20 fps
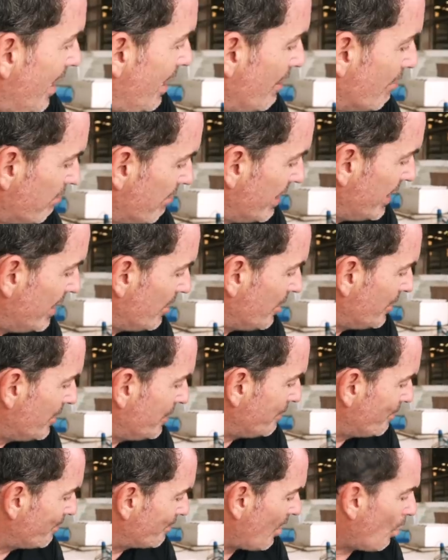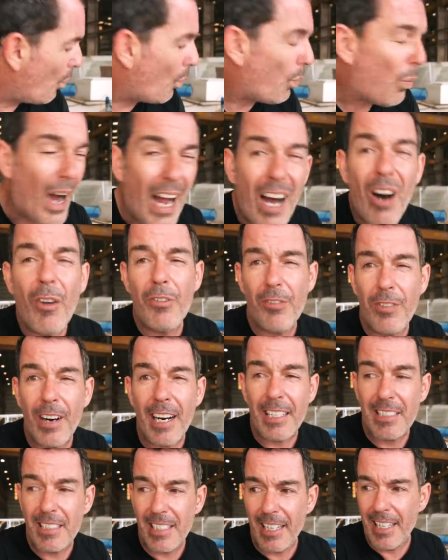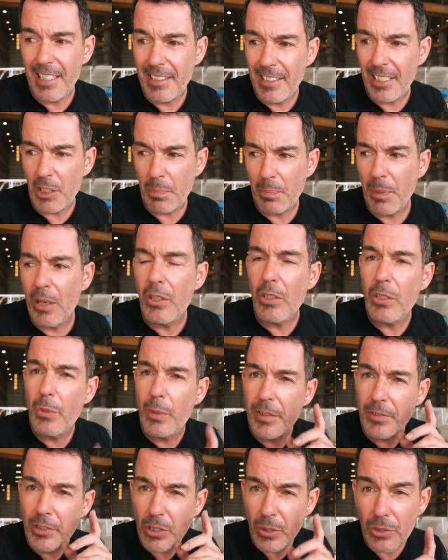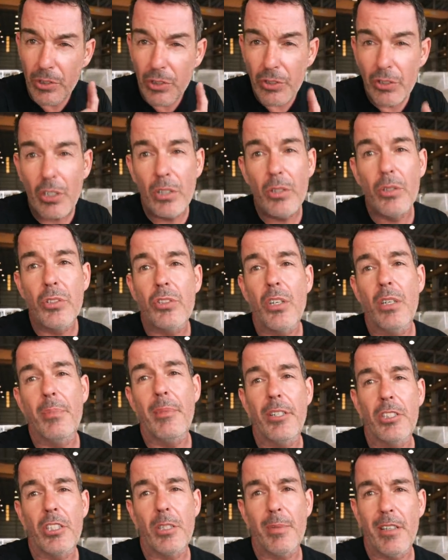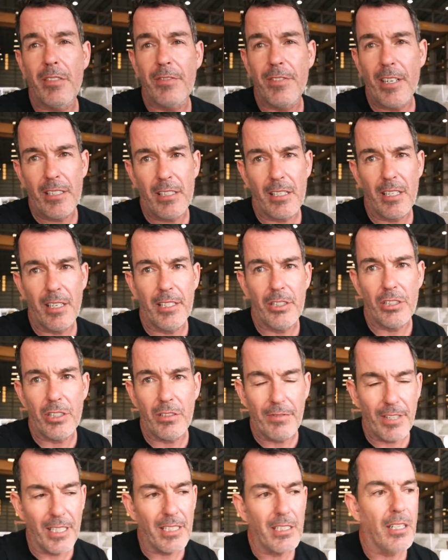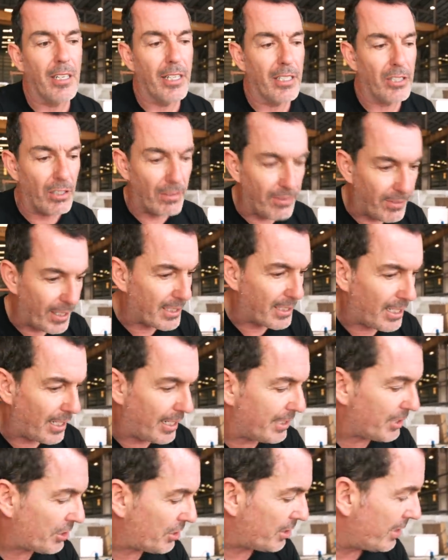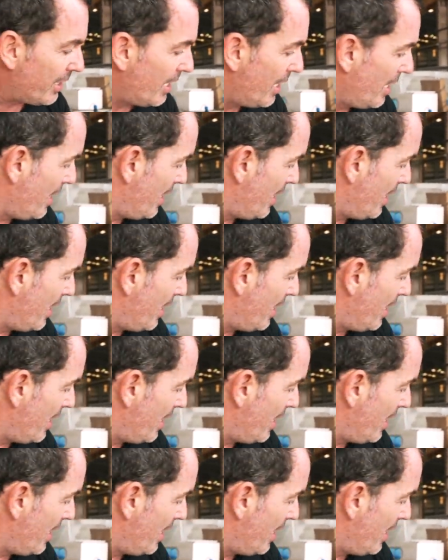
a real wow factor in this boat. We've talked so much about ventilation, ventilation, ventilation,